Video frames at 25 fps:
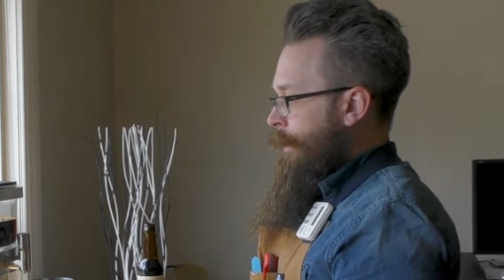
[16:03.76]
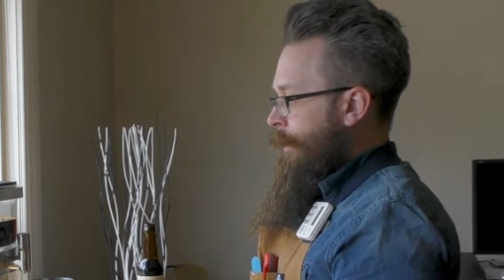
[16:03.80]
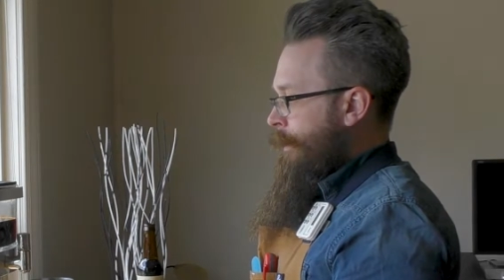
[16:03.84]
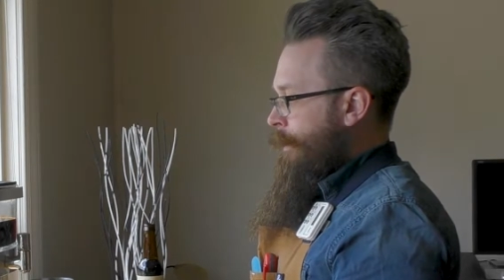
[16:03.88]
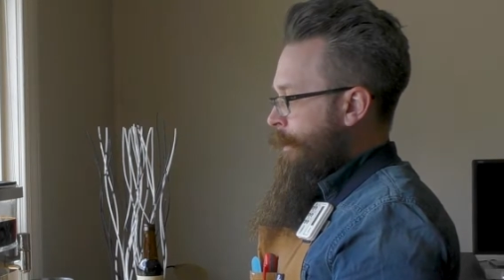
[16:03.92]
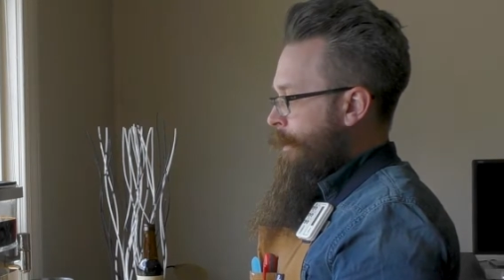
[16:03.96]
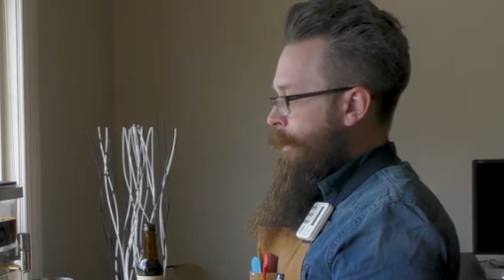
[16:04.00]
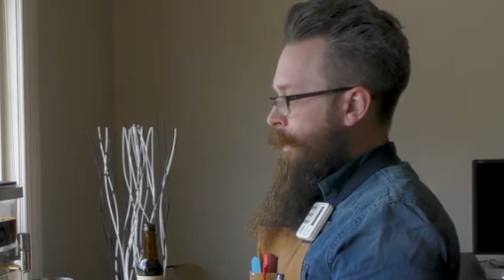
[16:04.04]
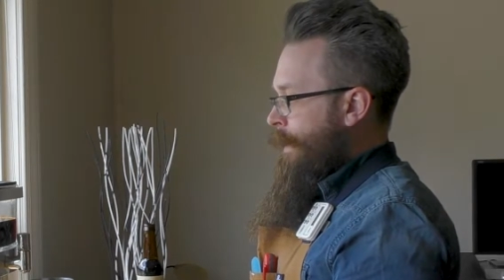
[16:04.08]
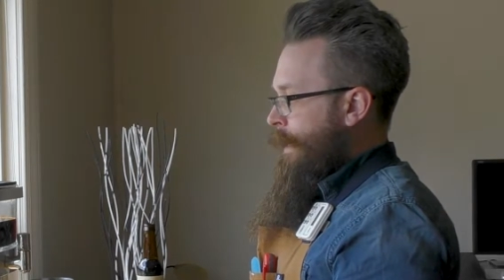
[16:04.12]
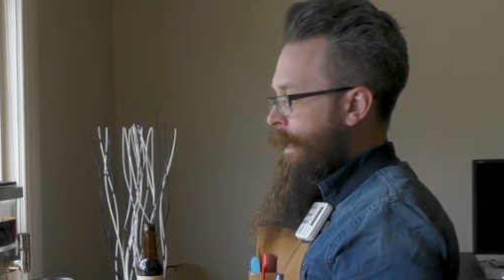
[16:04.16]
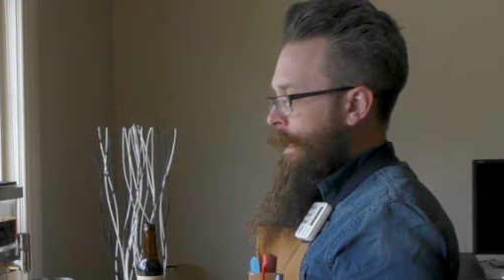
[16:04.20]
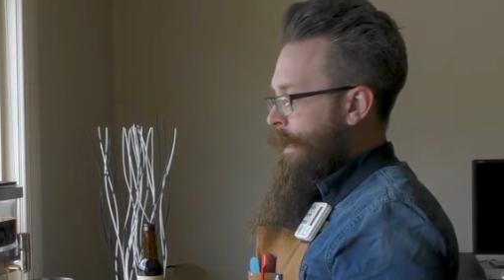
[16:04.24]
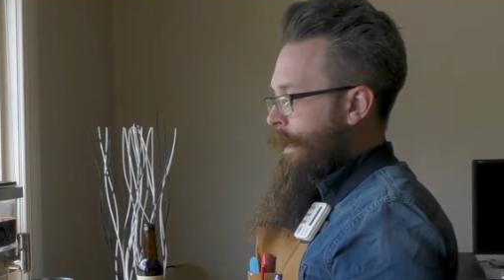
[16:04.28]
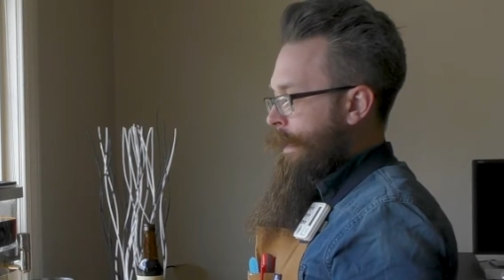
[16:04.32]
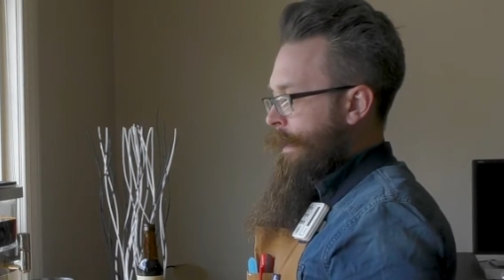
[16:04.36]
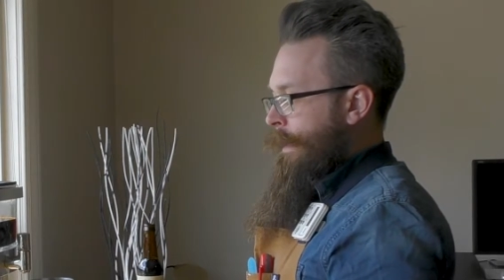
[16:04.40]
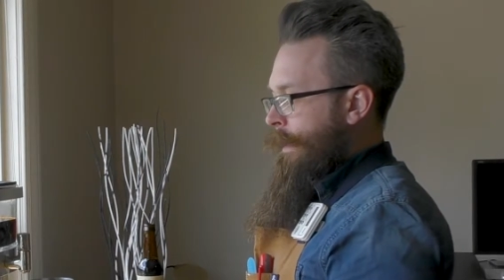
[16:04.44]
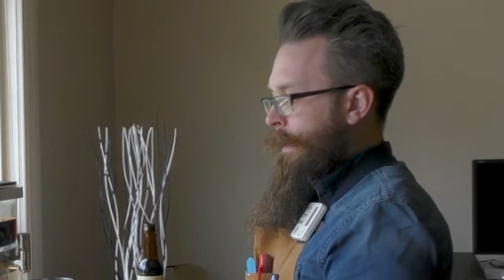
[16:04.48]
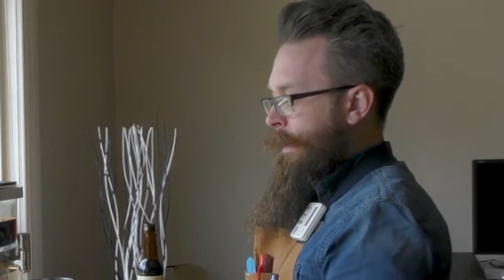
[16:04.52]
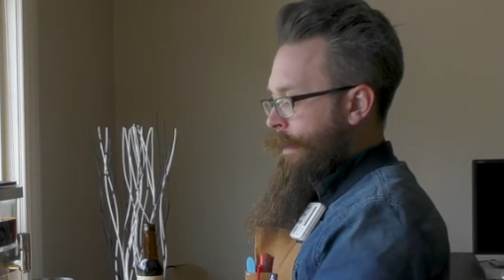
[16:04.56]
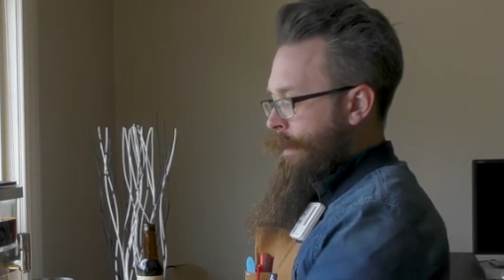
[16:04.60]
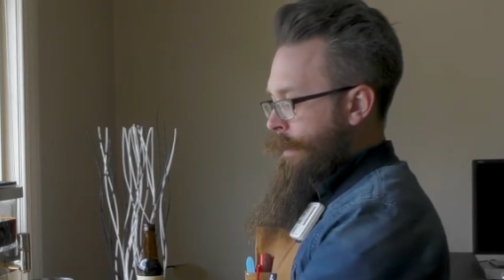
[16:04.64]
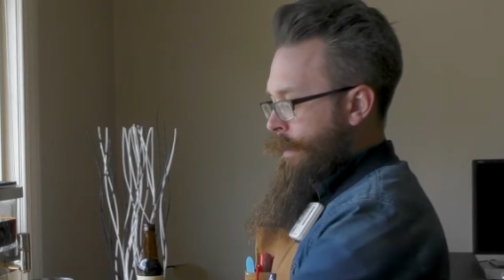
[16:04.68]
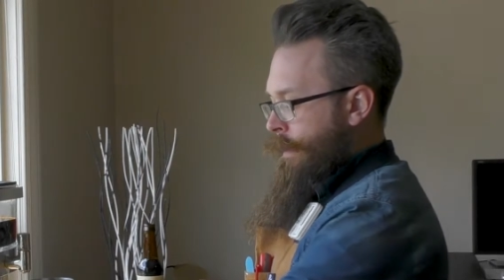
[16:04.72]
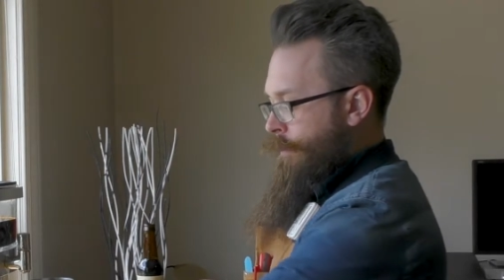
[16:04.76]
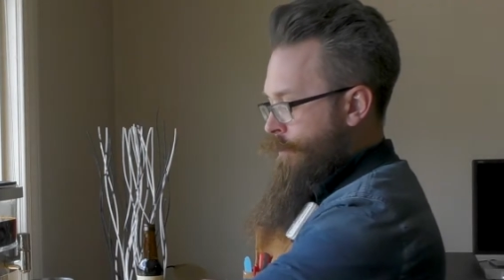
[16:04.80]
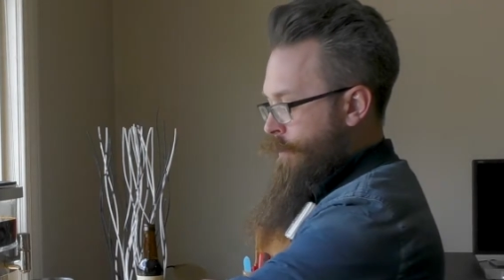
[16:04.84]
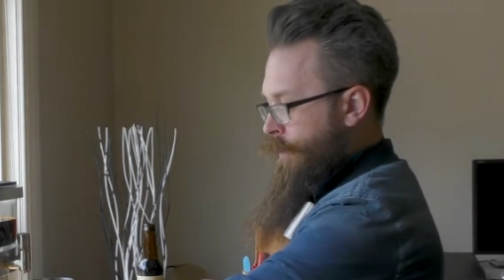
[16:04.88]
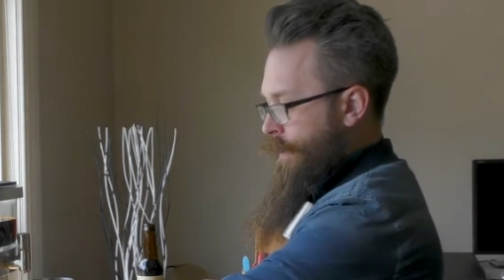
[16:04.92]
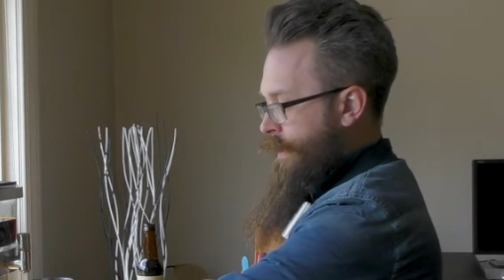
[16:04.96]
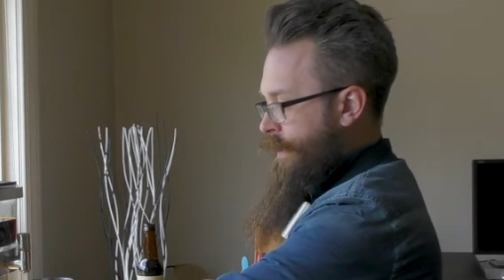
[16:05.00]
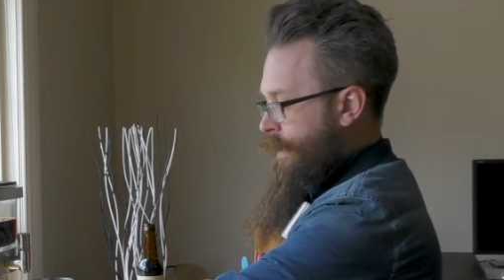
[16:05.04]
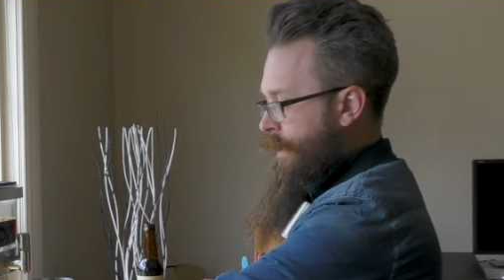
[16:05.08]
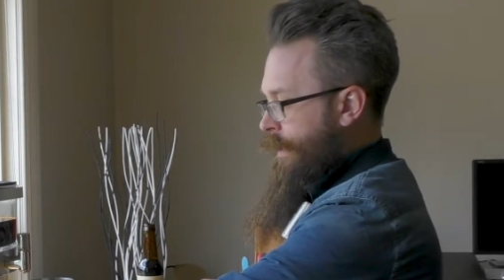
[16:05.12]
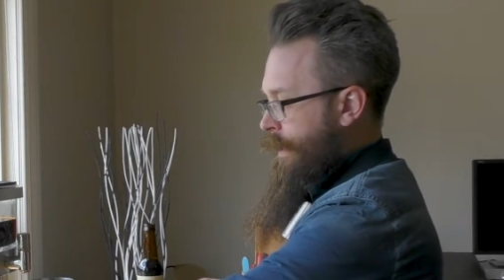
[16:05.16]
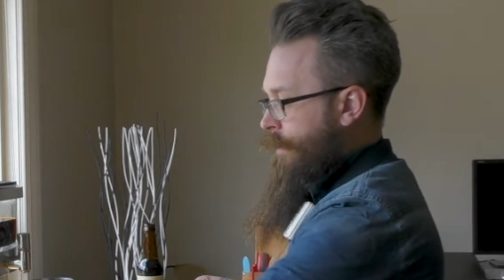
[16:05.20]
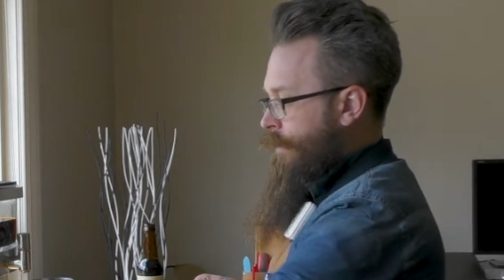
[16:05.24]
And then we'll
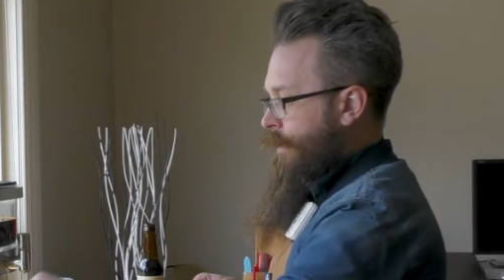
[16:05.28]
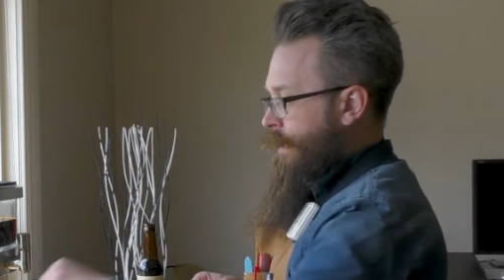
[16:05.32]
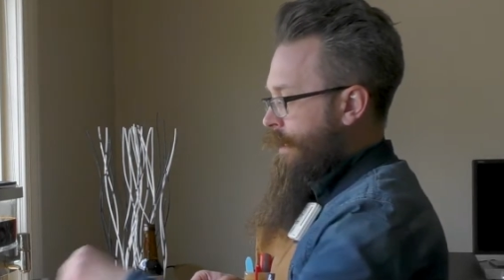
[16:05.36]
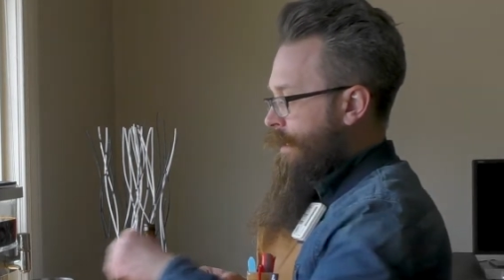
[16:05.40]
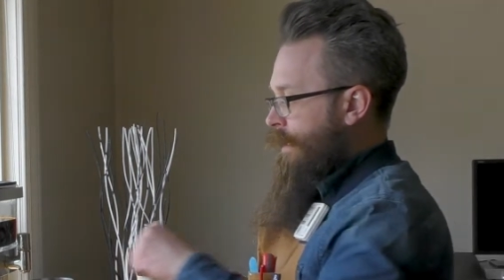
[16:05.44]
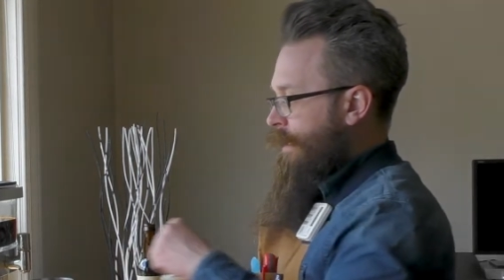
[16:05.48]
stick with the